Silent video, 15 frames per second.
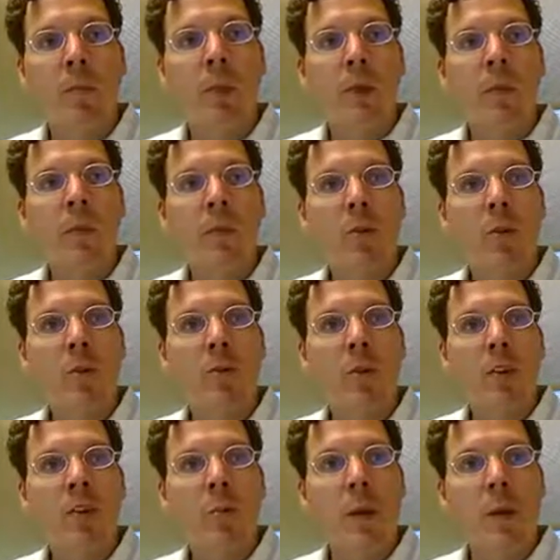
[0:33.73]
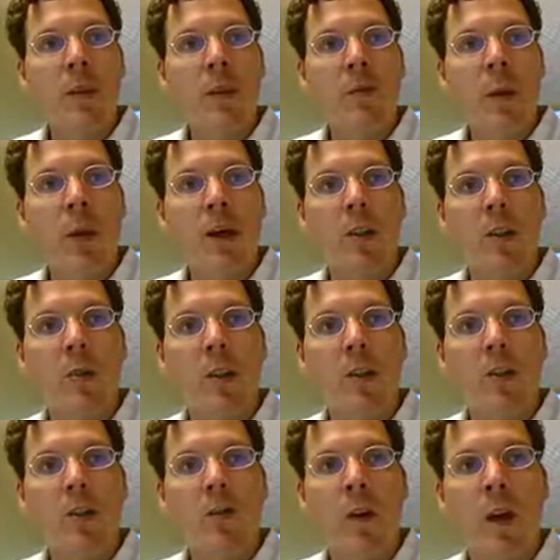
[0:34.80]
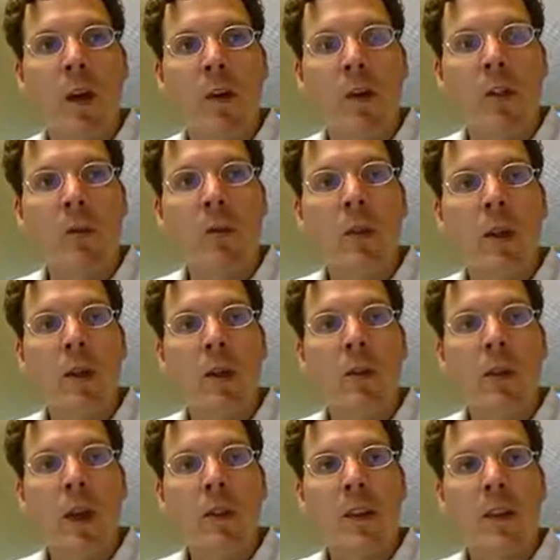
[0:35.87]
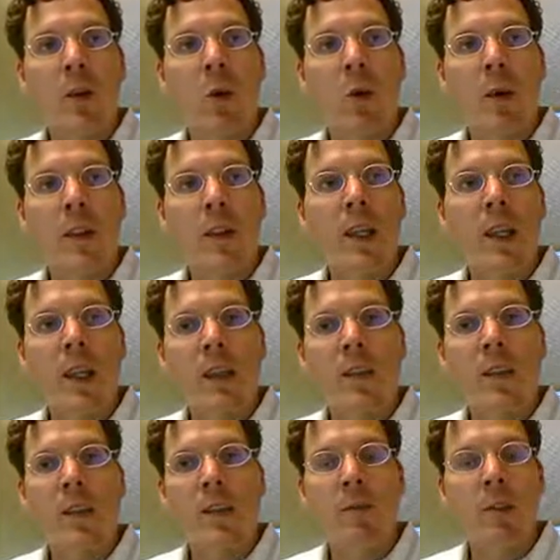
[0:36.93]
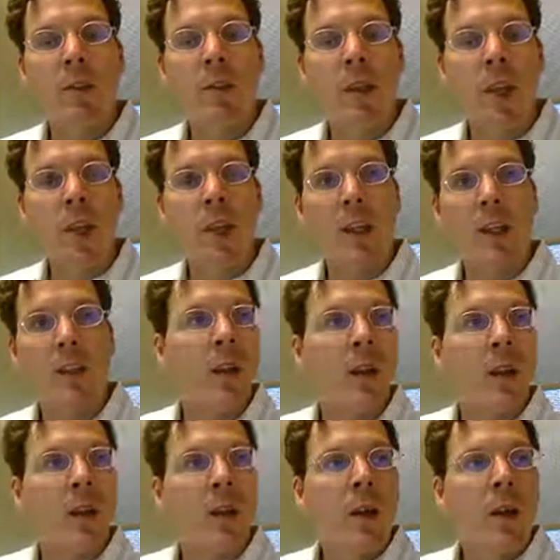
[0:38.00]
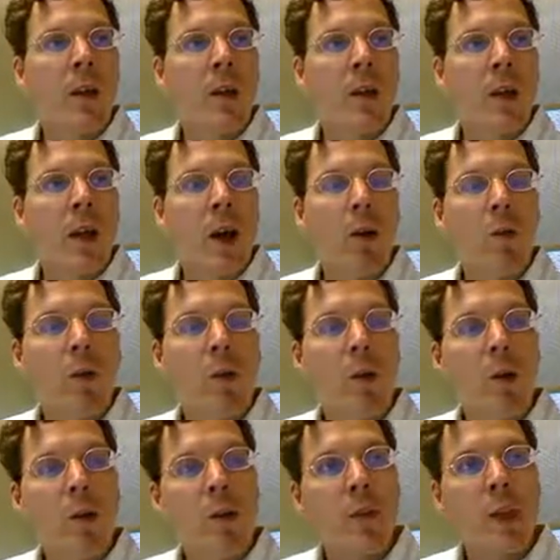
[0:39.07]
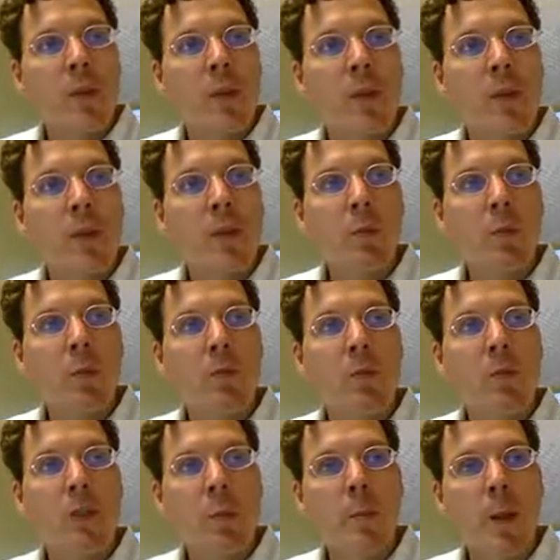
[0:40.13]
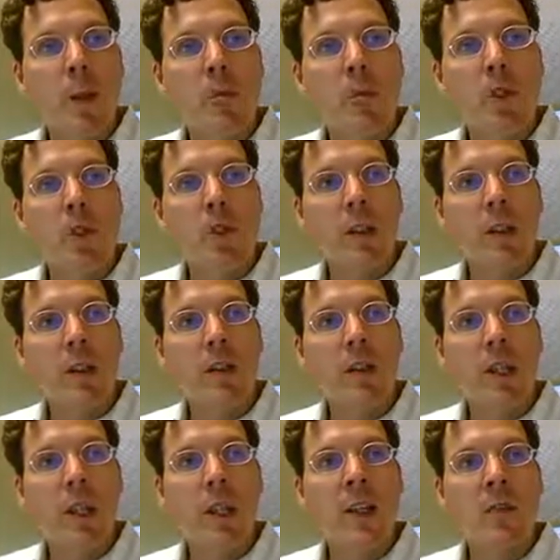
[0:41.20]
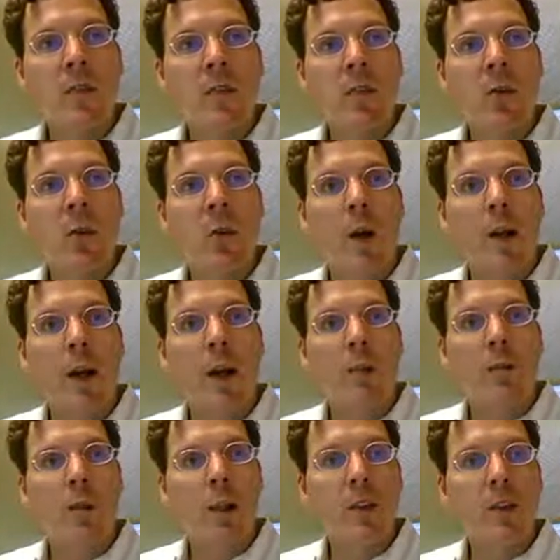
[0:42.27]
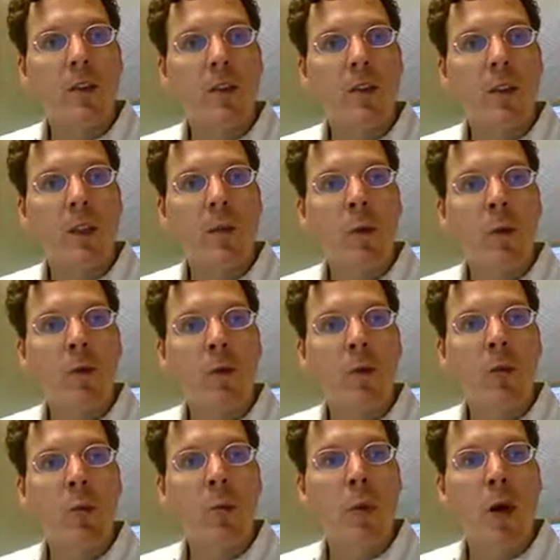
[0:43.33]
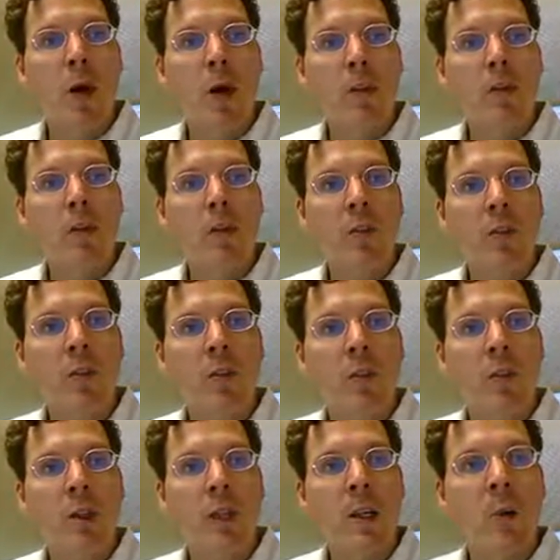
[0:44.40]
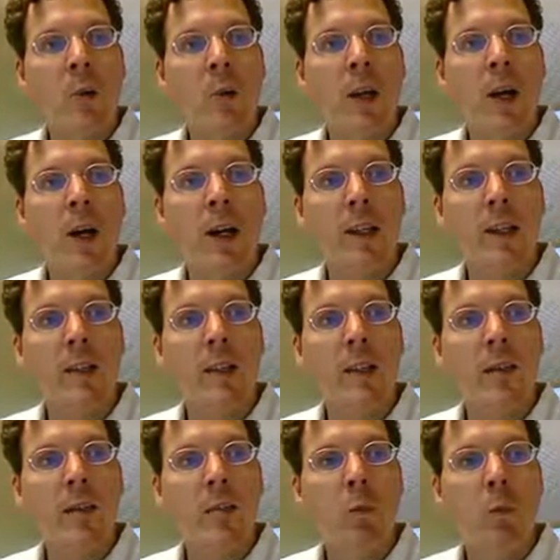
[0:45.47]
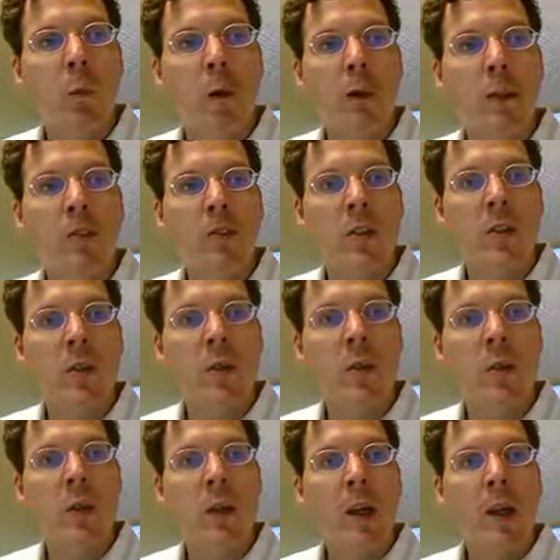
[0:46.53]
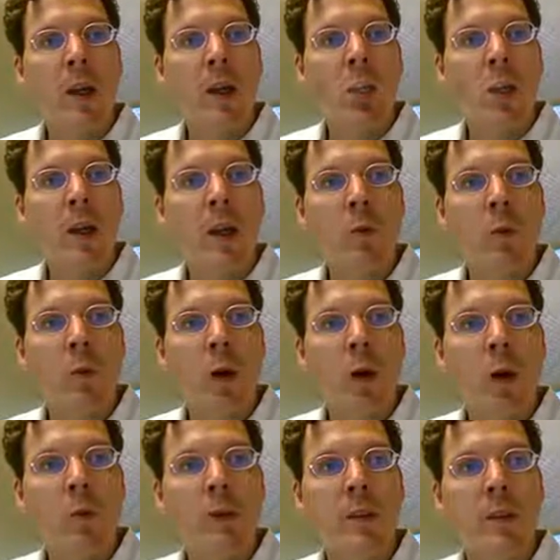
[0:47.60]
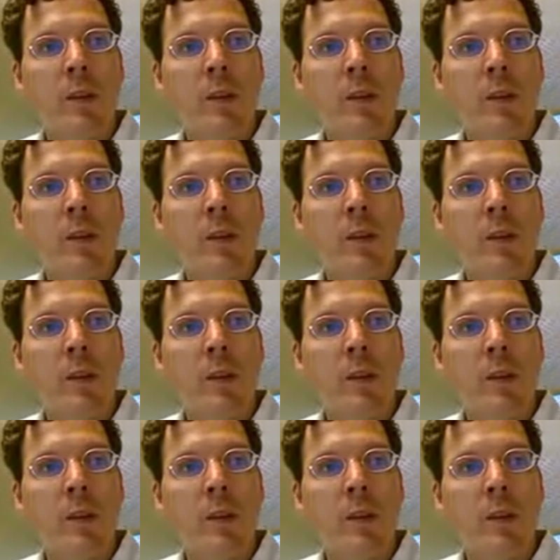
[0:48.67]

So notice the expected value is a value that the coin can't even take. However, if we were to think about this geometrically, the answer is quite obvious. If we have two bars, they're equal height, one at 0 and one at 1,